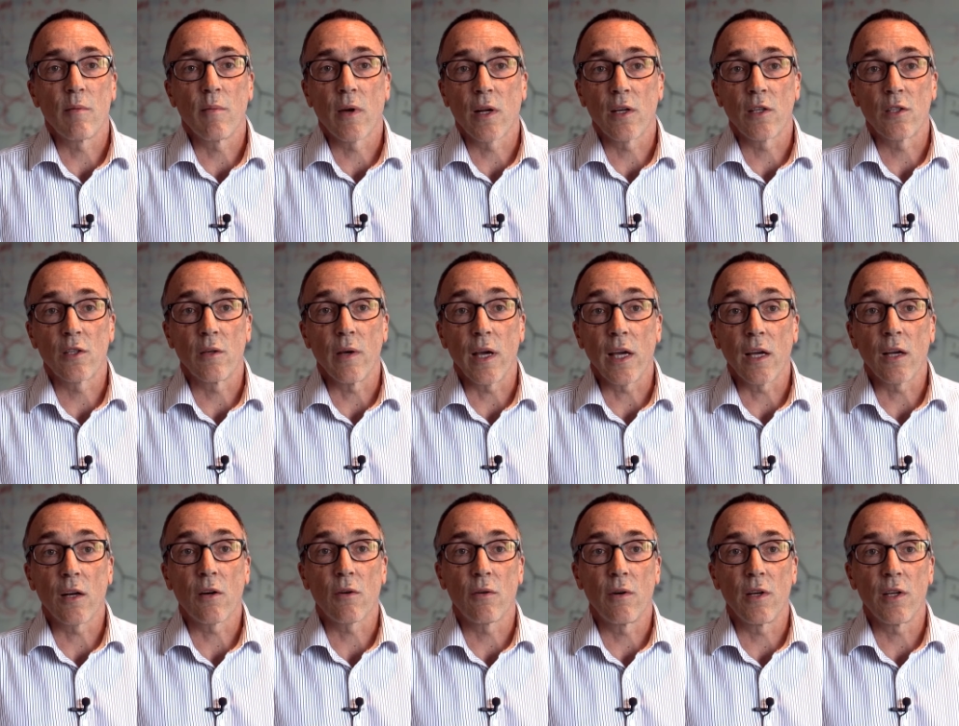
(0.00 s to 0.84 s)
managed to
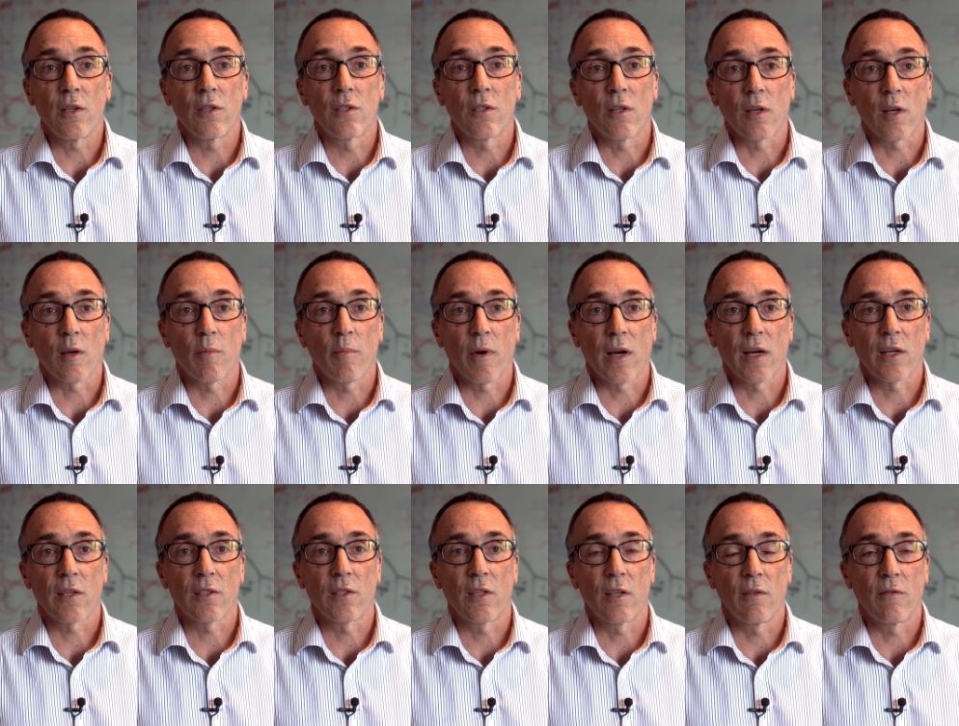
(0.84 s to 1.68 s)
increase the
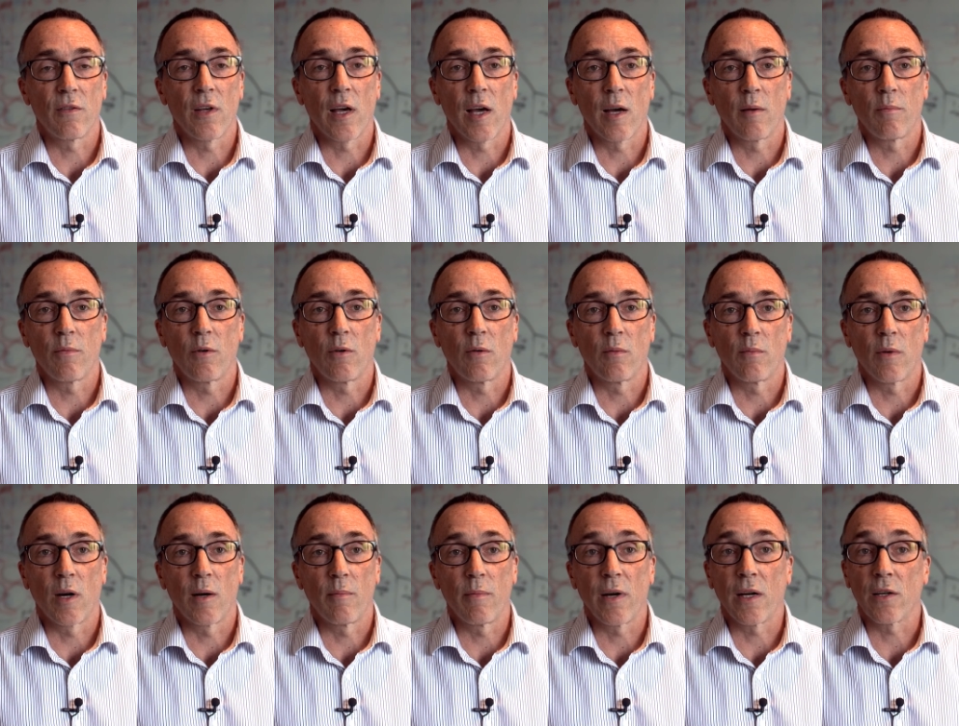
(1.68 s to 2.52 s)
capacity of the airport
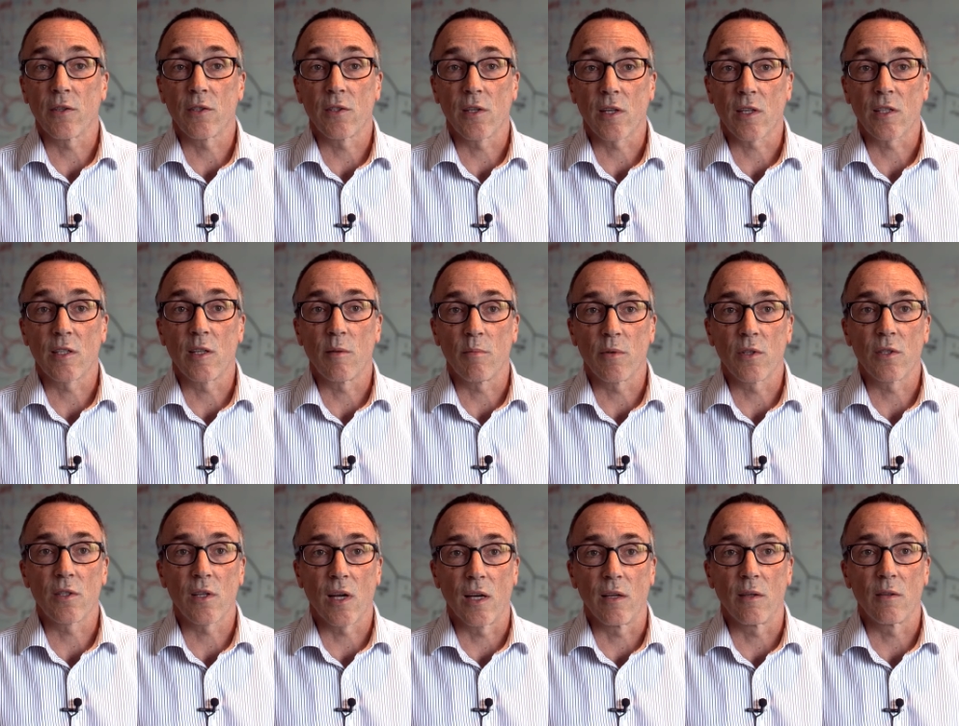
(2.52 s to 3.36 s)
by about
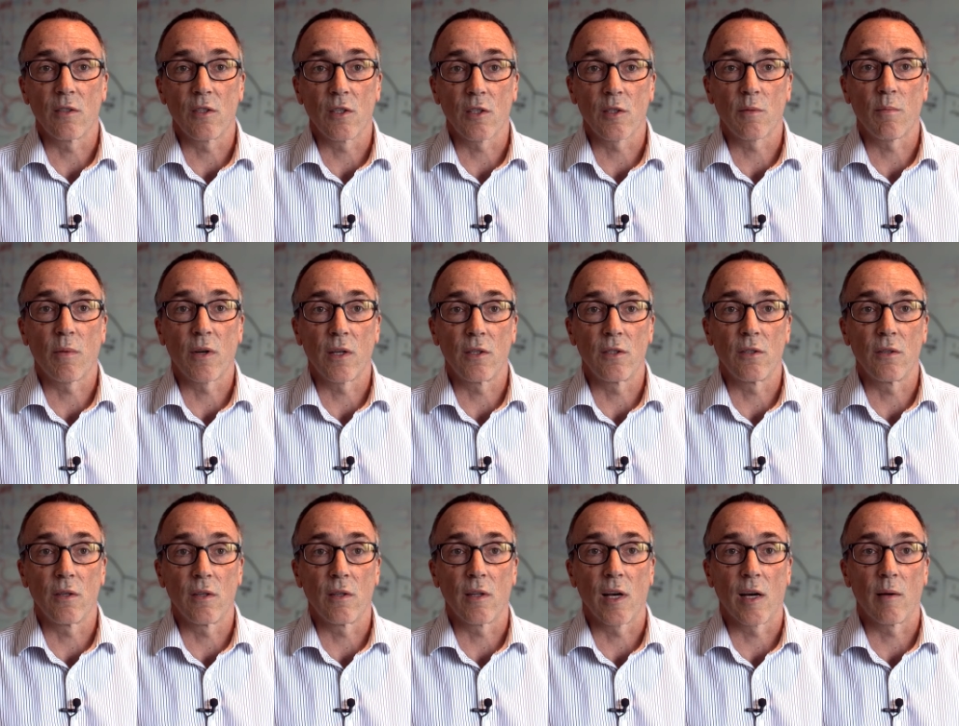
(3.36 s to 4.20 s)
60% just by
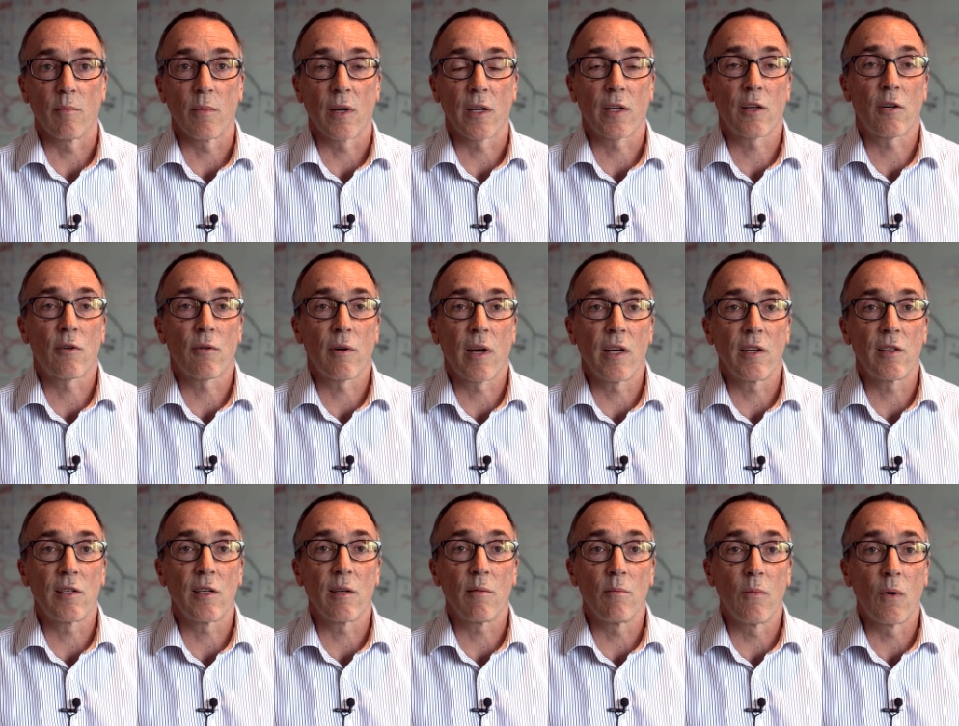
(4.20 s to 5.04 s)
doing that, by
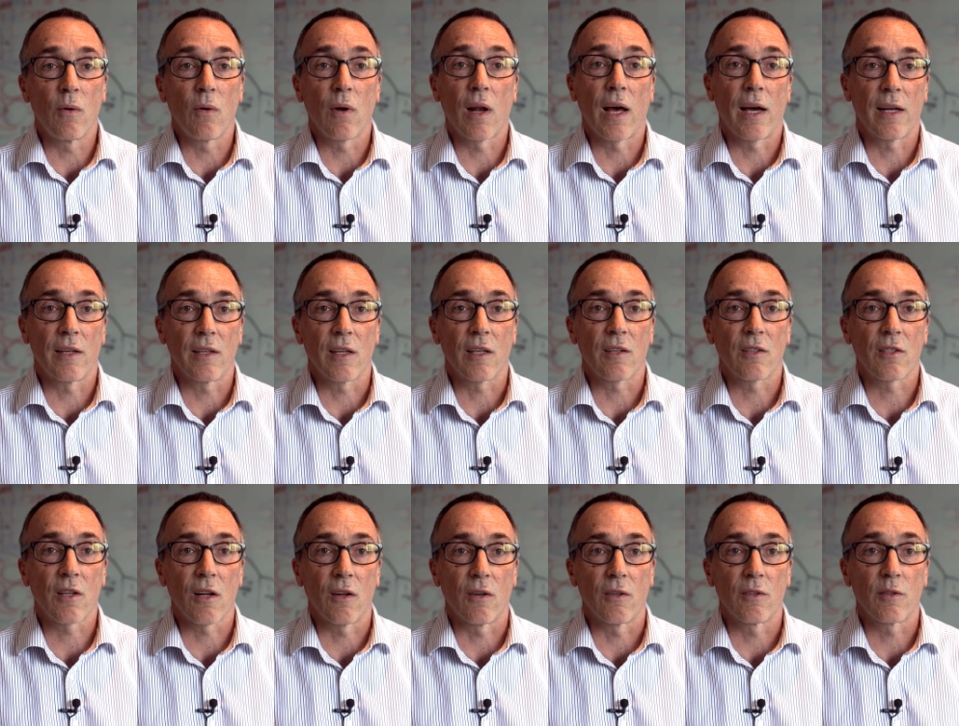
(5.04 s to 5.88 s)
creating more landing
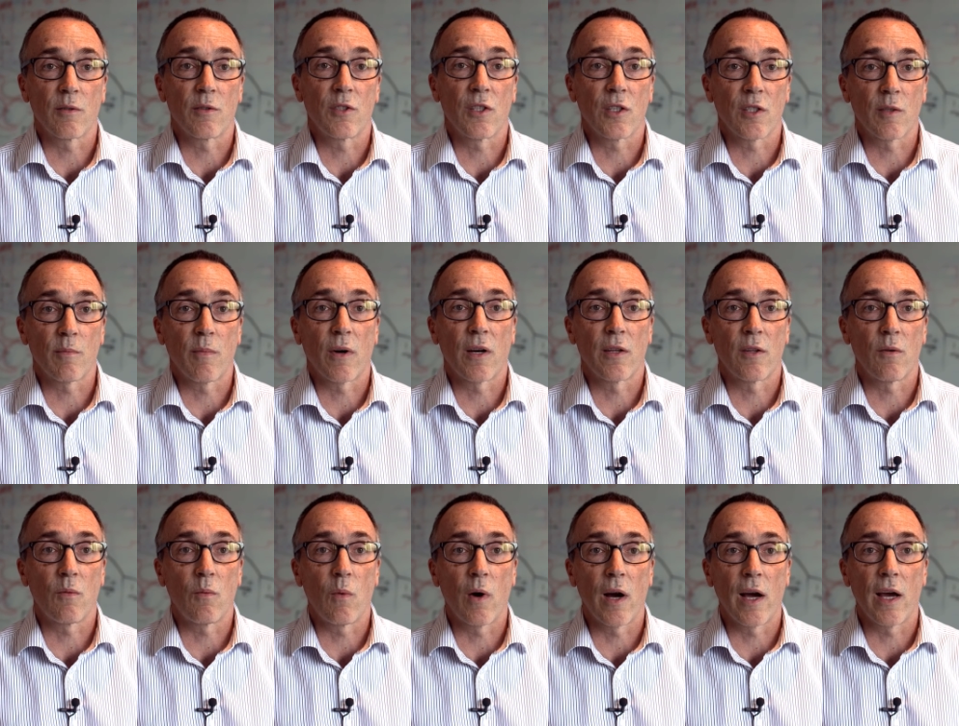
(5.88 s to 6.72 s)
slots, just by
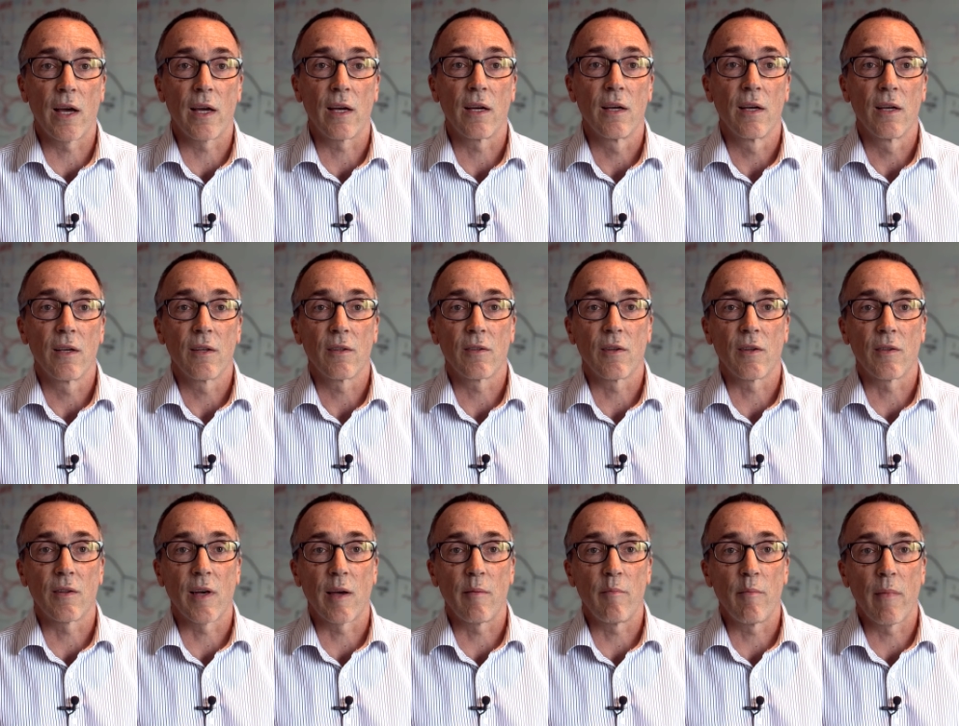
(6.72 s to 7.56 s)
the way
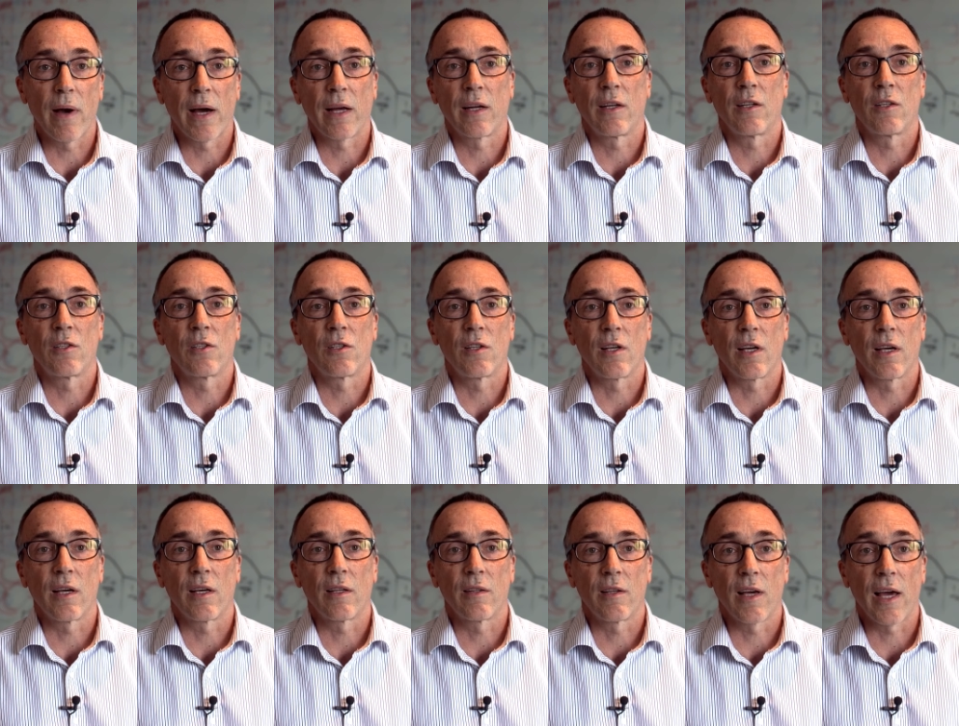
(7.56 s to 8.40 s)
that they manage
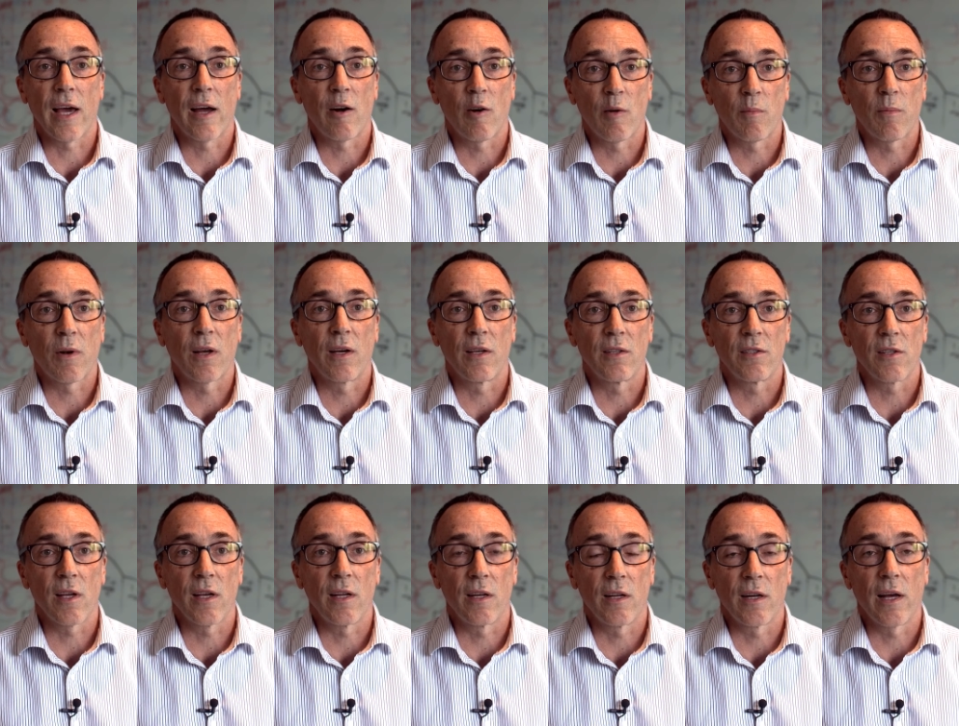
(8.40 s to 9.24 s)
the, the
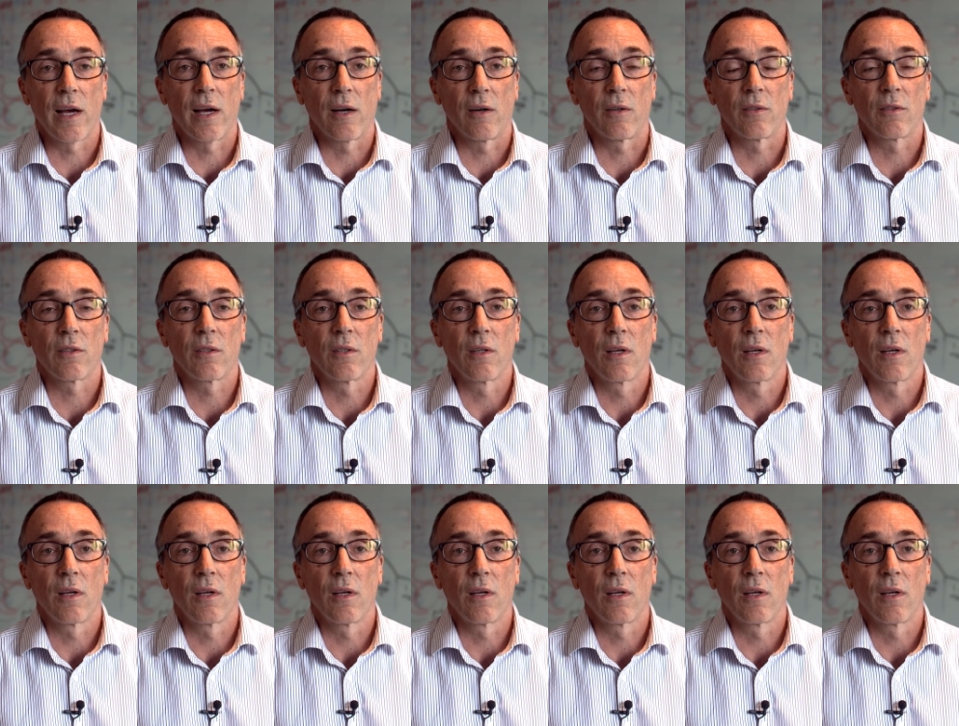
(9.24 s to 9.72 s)
aeroplanes in and out.